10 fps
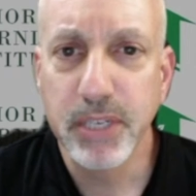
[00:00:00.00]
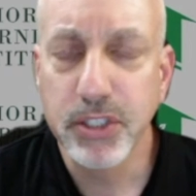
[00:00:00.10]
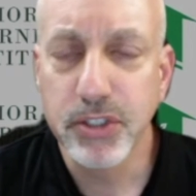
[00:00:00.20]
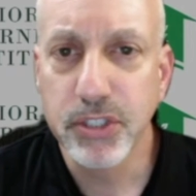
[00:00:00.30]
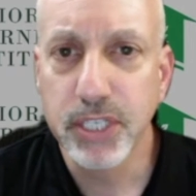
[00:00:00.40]

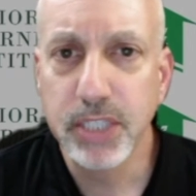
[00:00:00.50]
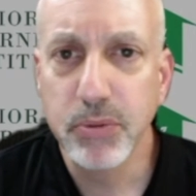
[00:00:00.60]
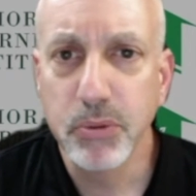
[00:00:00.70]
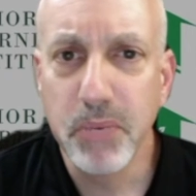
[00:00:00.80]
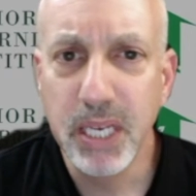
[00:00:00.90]
stays
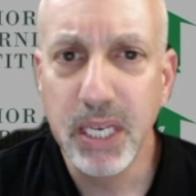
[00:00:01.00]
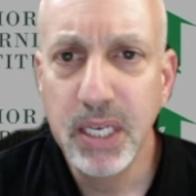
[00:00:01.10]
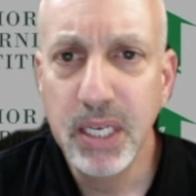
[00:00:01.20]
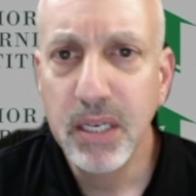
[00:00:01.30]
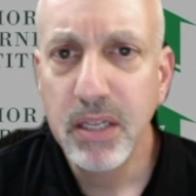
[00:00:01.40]
with me.
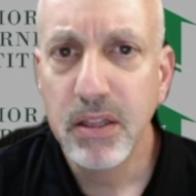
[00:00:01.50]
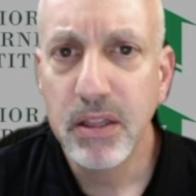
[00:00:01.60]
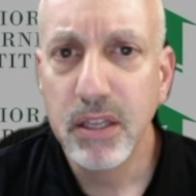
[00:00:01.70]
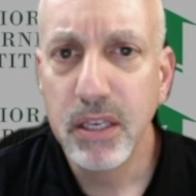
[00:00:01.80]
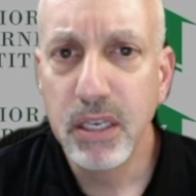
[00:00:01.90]

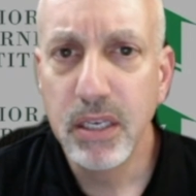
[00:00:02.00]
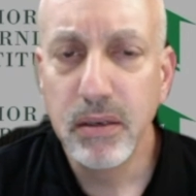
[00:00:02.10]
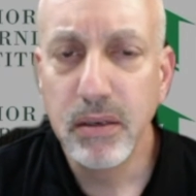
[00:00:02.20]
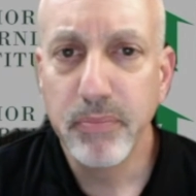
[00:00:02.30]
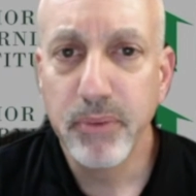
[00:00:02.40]

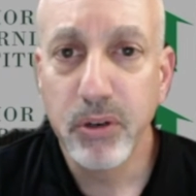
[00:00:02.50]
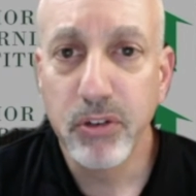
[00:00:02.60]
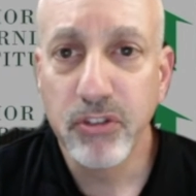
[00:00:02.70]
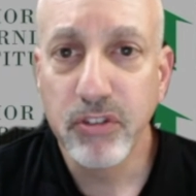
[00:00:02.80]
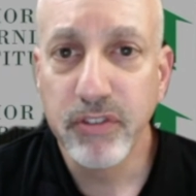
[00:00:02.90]
The PERS
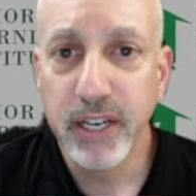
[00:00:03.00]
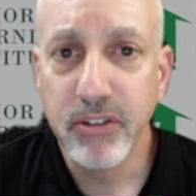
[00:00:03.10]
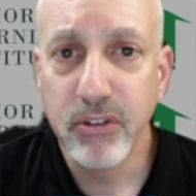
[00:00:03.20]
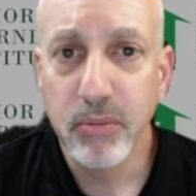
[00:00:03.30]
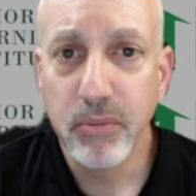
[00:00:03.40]
device
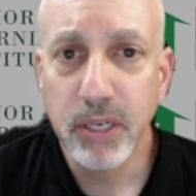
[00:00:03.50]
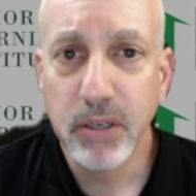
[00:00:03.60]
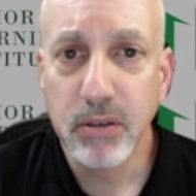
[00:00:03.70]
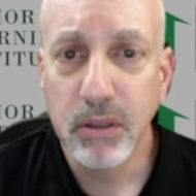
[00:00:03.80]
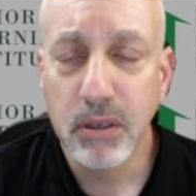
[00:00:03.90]
or the
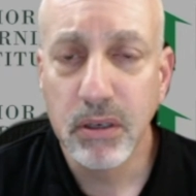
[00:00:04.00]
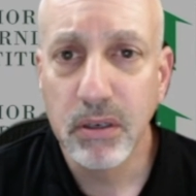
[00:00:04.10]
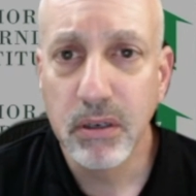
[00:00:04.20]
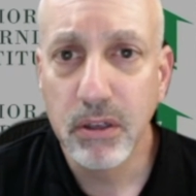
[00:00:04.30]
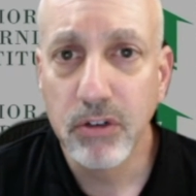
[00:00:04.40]
medical
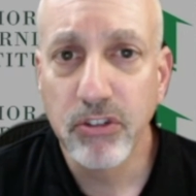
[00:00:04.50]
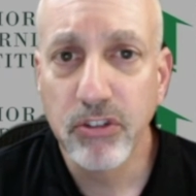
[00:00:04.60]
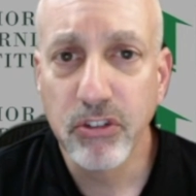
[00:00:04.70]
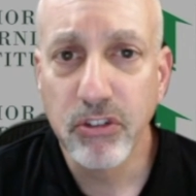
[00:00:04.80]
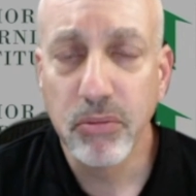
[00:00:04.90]
alert
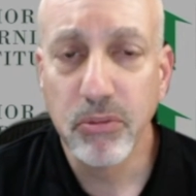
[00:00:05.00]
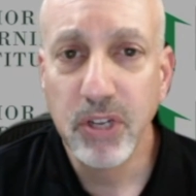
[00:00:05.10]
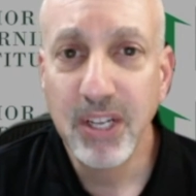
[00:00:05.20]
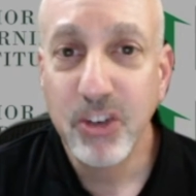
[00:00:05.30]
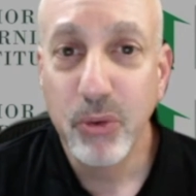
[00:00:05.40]
systems,
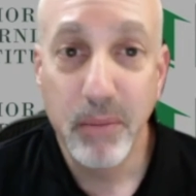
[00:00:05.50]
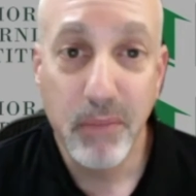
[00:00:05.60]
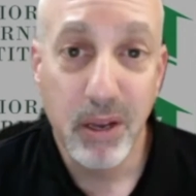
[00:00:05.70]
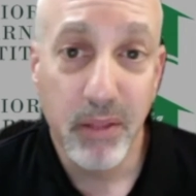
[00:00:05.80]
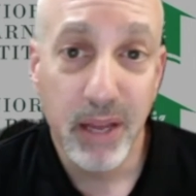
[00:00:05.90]
do I
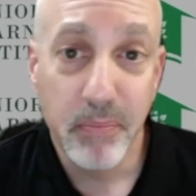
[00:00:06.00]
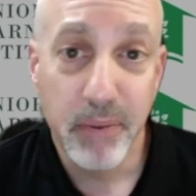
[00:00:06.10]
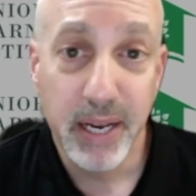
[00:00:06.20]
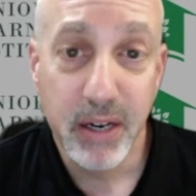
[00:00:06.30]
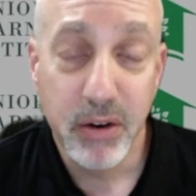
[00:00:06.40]
mail that
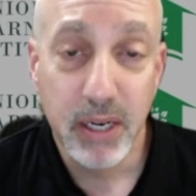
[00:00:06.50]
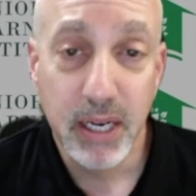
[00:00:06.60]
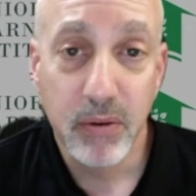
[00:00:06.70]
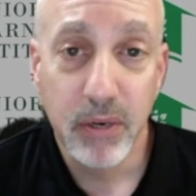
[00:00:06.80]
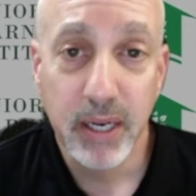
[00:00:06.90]
back or how
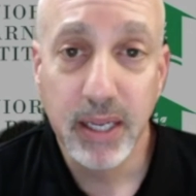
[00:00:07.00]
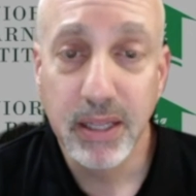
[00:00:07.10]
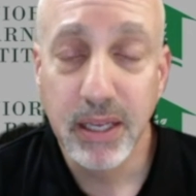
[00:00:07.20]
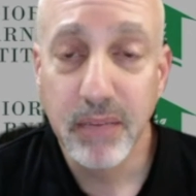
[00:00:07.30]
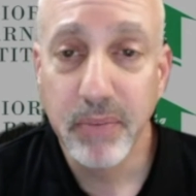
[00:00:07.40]
do I get
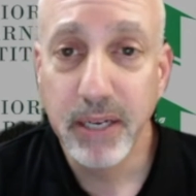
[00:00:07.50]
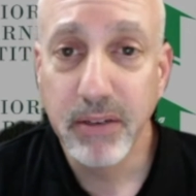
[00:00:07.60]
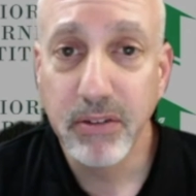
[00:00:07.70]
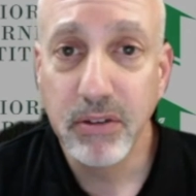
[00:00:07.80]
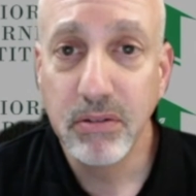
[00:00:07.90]
that back to you?